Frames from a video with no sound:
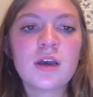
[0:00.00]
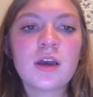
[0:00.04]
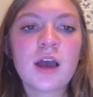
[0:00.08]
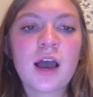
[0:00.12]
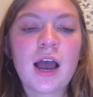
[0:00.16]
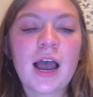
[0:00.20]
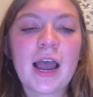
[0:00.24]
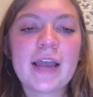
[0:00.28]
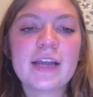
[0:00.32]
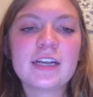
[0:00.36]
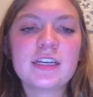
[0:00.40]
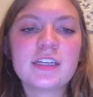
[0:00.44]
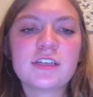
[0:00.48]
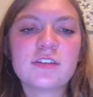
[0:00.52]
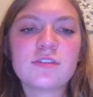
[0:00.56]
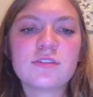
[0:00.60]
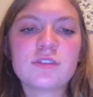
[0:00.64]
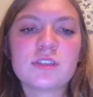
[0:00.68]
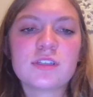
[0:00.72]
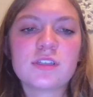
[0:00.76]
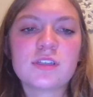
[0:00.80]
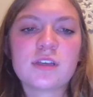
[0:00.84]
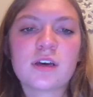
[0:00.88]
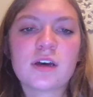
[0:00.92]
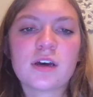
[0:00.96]
I had to use
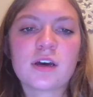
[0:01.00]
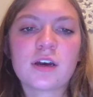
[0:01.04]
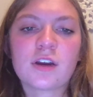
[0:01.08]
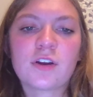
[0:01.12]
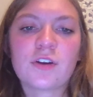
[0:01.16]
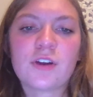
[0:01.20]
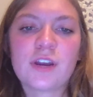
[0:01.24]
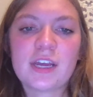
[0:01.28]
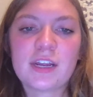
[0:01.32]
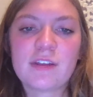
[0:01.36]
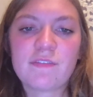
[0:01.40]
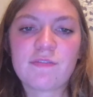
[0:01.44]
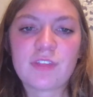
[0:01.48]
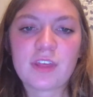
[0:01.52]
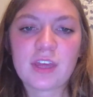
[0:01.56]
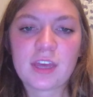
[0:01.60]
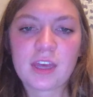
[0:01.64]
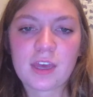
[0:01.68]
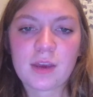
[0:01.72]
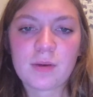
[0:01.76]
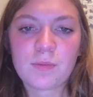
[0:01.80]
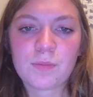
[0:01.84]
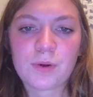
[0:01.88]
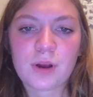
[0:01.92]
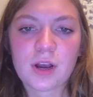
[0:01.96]
the creative
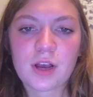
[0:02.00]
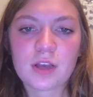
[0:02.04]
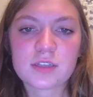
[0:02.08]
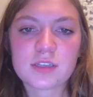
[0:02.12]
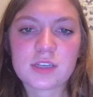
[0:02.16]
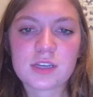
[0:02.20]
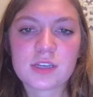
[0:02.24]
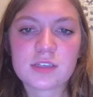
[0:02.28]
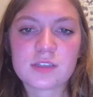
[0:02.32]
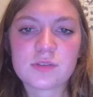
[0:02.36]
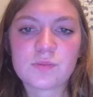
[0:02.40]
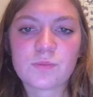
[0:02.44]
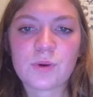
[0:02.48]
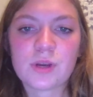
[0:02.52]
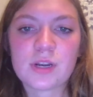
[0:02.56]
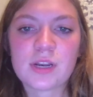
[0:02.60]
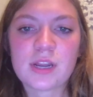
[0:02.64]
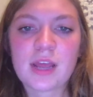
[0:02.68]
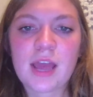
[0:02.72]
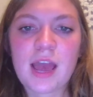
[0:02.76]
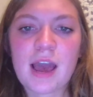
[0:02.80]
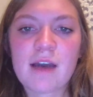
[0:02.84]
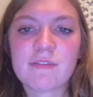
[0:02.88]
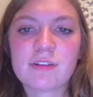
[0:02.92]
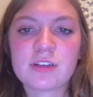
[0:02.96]
thinking process when
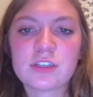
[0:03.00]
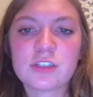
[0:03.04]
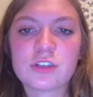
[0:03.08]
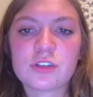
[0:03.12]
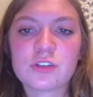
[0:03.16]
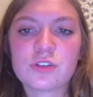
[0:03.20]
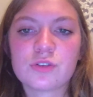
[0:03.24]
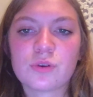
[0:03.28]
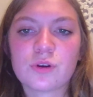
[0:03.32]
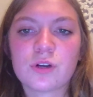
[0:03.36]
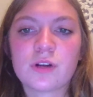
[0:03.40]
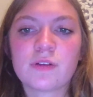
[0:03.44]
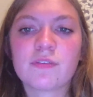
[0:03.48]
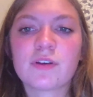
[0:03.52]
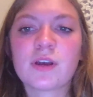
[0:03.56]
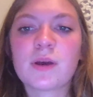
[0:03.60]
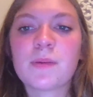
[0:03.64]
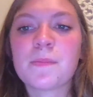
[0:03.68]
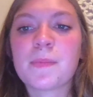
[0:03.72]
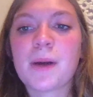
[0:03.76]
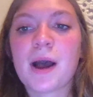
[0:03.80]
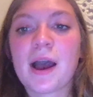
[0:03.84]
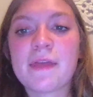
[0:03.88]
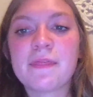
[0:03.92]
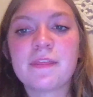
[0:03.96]
having to sort of
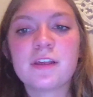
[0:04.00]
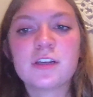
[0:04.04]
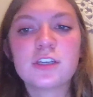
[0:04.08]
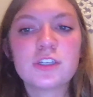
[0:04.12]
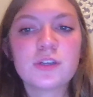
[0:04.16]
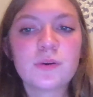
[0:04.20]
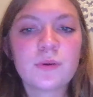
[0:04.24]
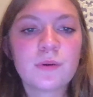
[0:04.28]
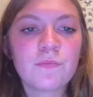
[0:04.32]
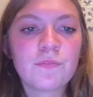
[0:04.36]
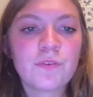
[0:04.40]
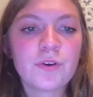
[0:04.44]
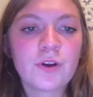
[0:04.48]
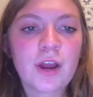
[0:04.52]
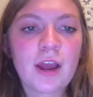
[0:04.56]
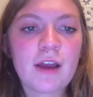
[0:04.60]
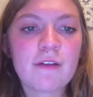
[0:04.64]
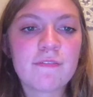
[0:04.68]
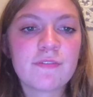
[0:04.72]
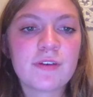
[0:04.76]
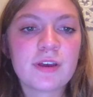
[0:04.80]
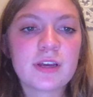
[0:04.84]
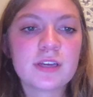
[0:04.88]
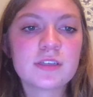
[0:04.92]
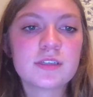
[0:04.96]
combine the two
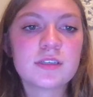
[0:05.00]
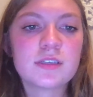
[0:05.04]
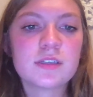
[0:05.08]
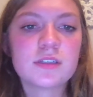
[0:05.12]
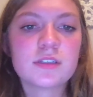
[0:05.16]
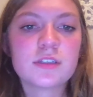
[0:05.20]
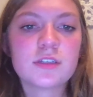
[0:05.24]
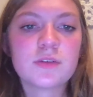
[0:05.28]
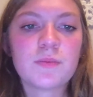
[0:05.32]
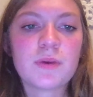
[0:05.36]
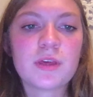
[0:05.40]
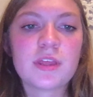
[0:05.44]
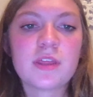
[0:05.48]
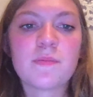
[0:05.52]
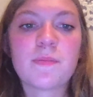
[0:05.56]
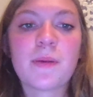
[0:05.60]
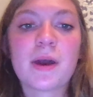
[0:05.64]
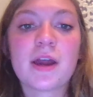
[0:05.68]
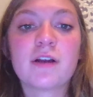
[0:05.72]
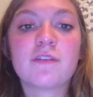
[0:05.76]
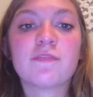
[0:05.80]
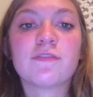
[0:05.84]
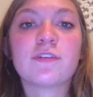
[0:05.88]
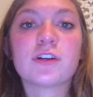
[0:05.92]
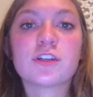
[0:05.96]
infographics to be the
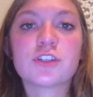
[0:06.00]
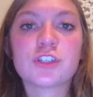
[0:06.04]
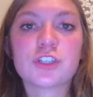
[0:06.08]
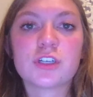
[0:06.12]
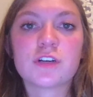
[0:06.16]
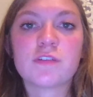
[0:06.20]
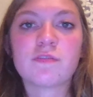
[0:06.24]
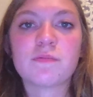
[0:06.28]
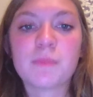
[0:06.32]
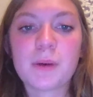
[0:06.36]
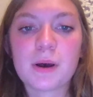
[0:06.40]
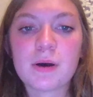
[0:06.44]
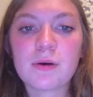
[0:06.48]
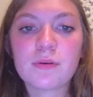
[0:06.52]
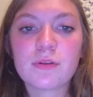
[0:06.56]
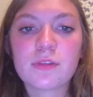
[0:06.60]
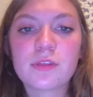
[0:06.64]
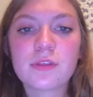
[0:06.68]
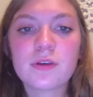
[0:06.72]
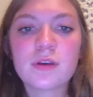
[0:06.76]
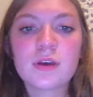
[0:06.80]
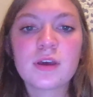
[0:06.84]
better version of both.